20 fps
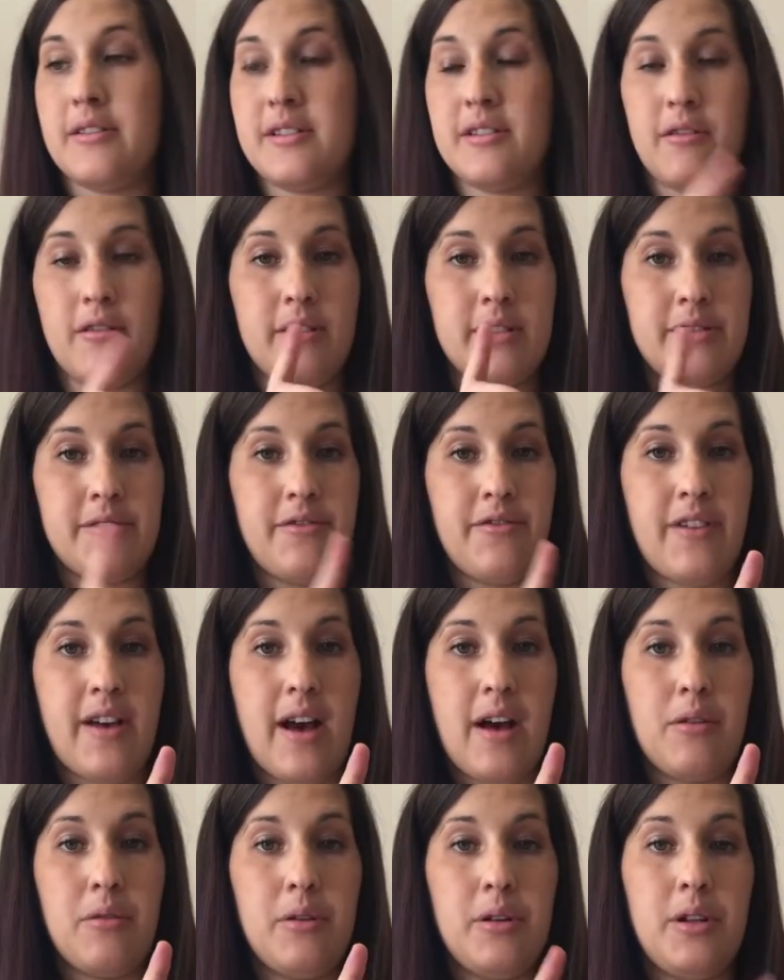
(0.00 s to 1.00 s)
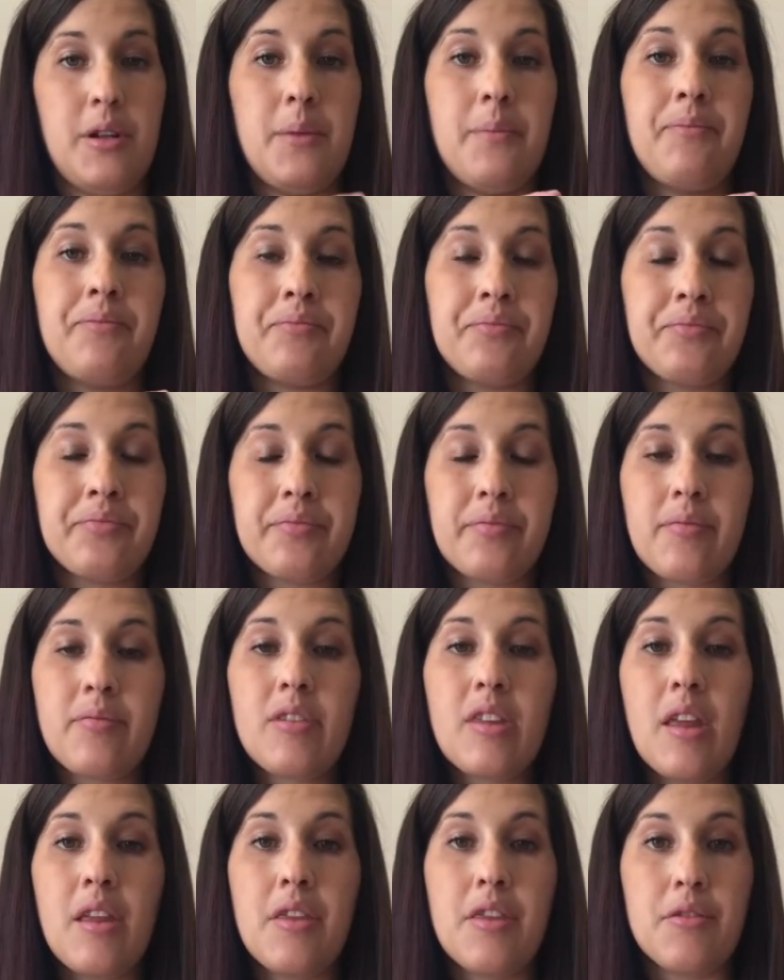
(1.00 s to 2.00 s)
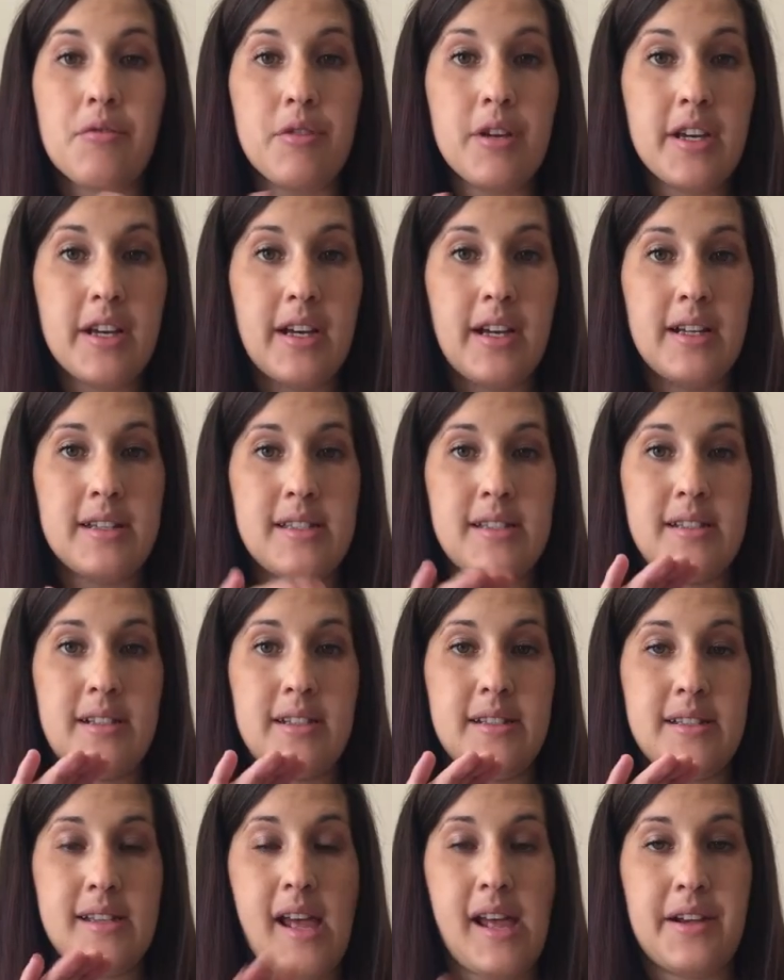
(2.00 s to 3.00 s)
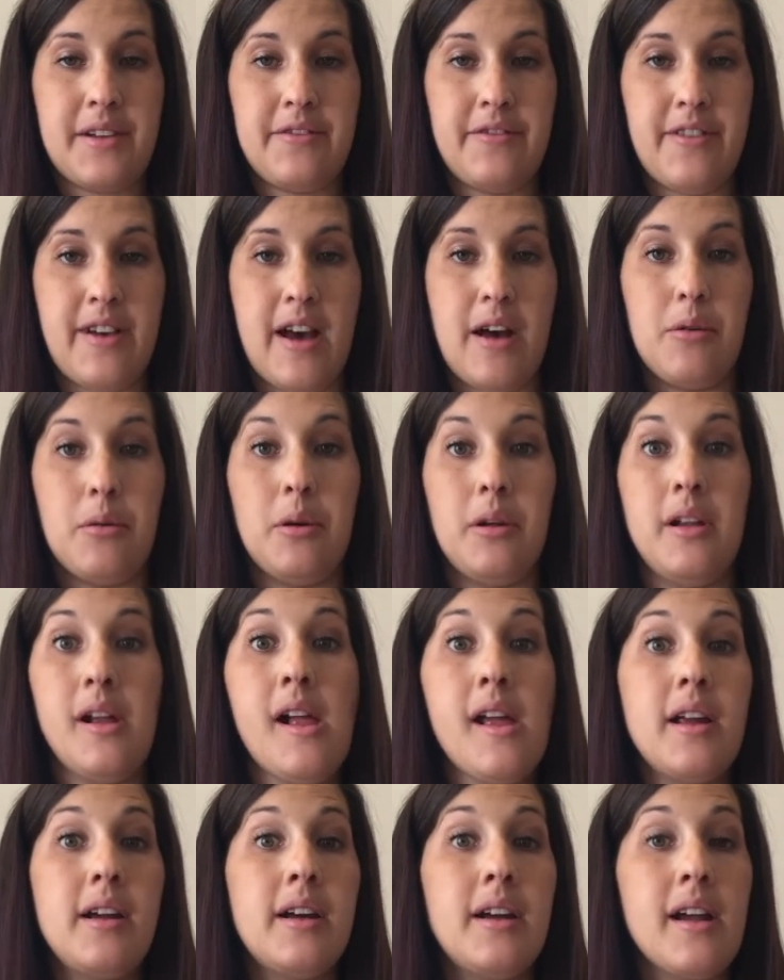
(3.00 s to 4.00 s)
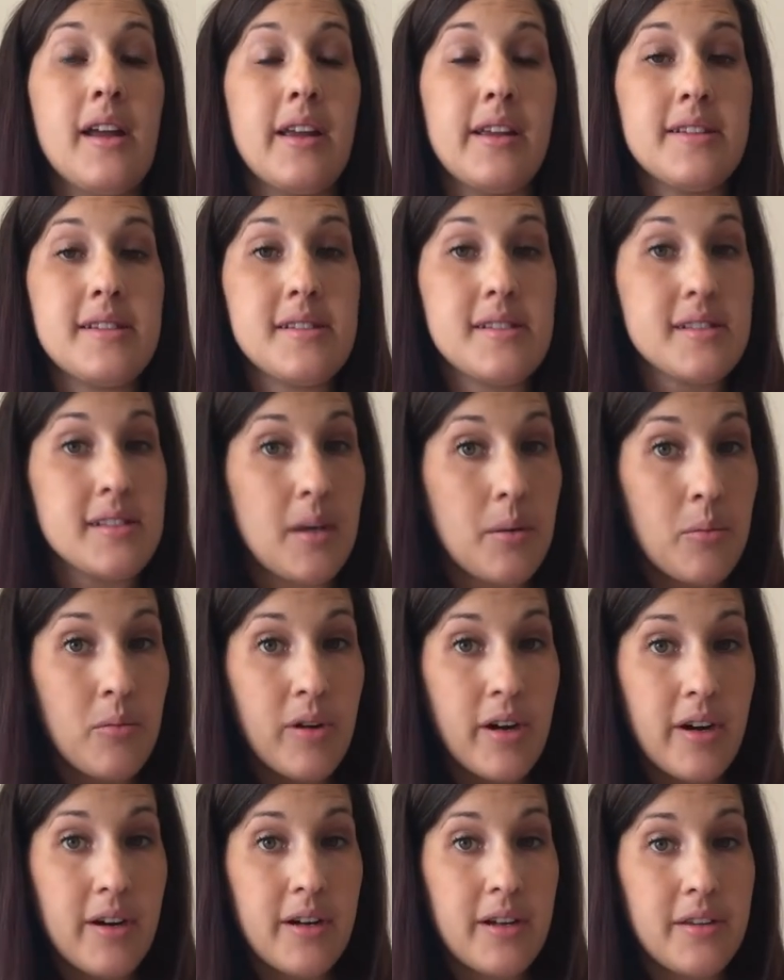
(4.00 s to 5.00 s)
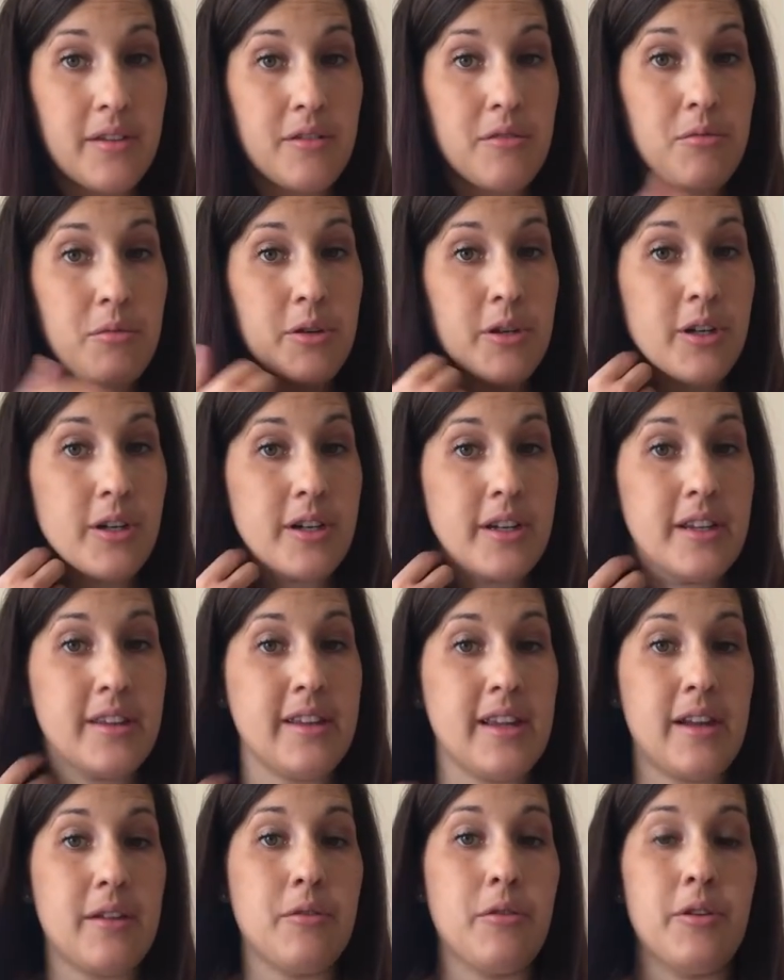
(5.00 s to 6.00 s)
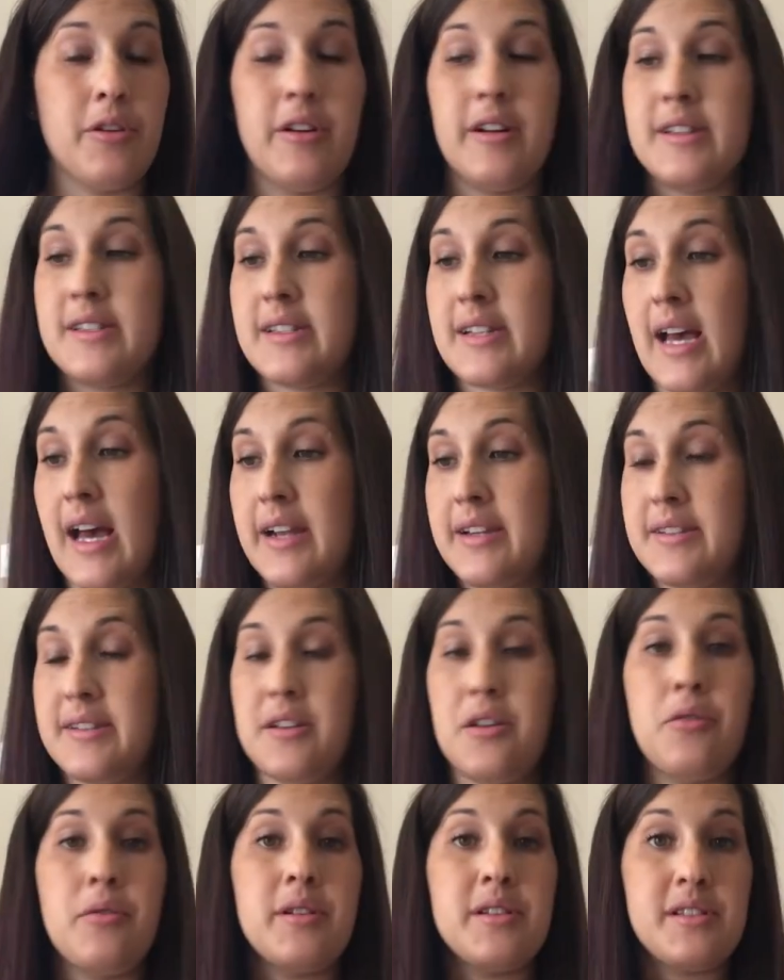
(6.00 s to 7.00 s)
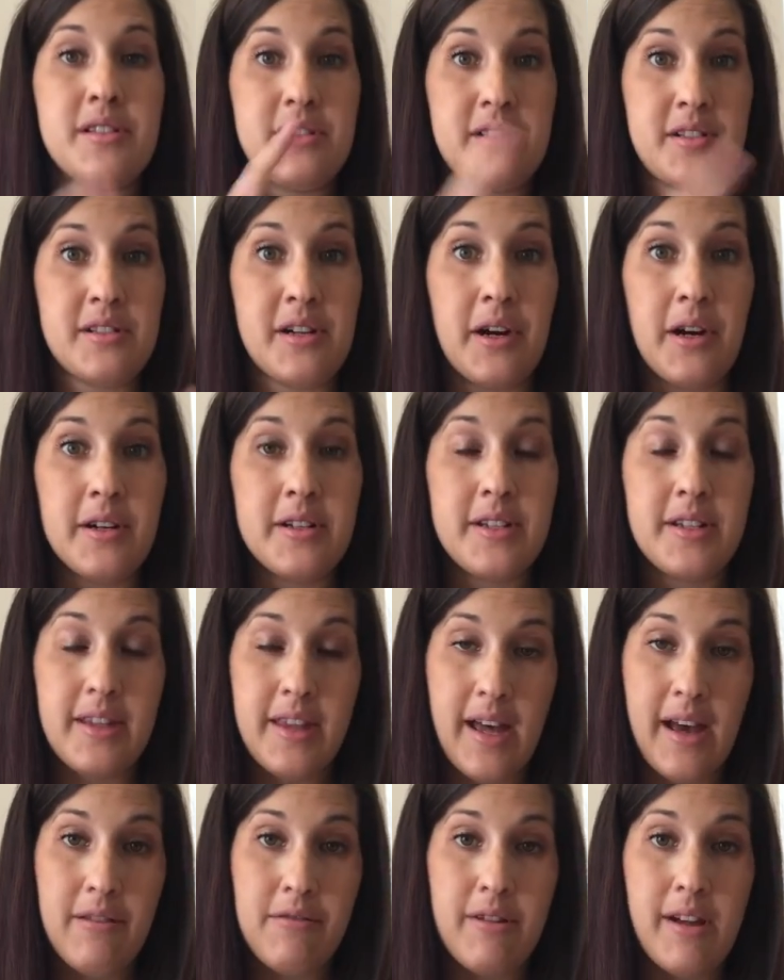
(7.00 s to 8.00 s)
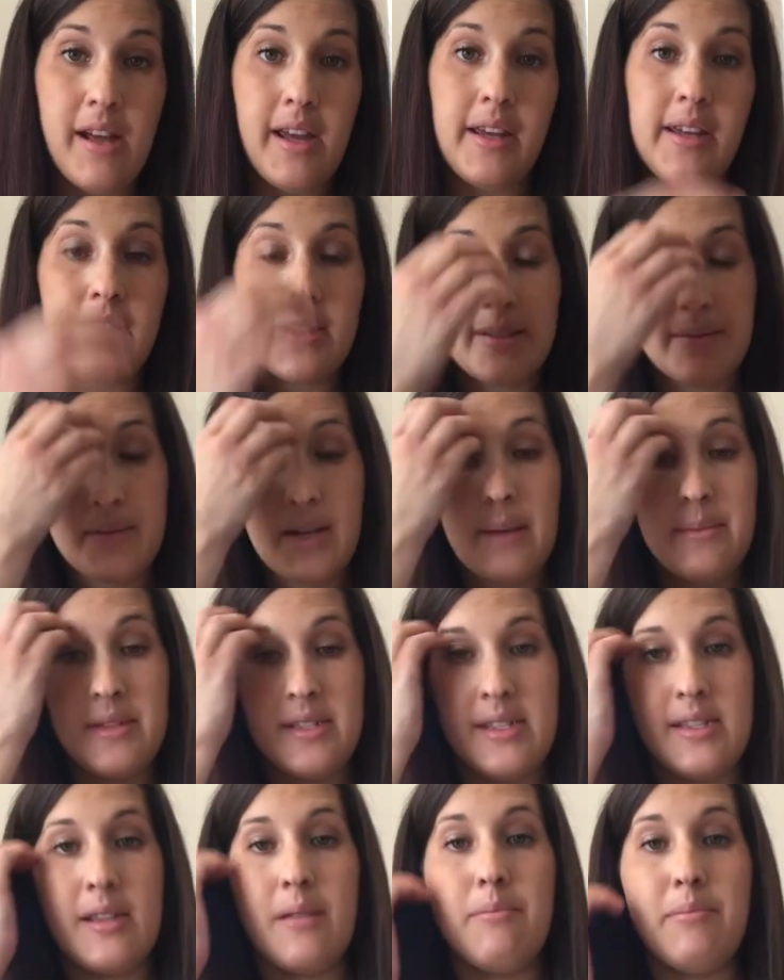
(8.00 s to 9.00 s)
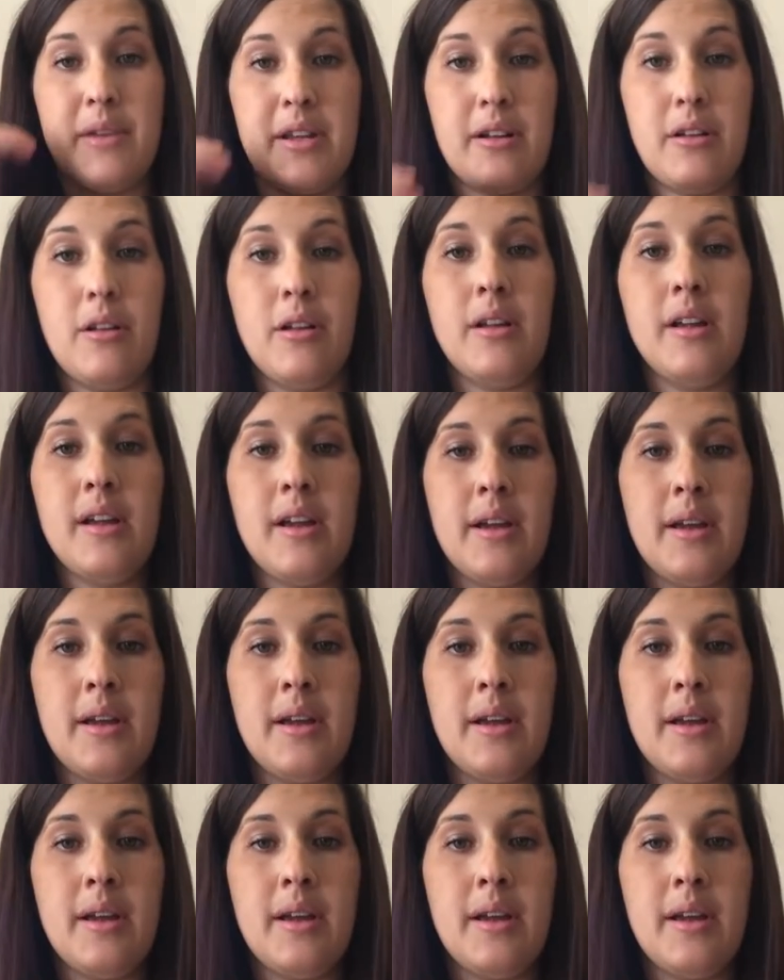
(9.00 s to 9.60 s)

So it's a vowel, 3 consonants, and a vowel, somewhere in the word in that order. It doesn't always start that way. Sometimes it's in the middle.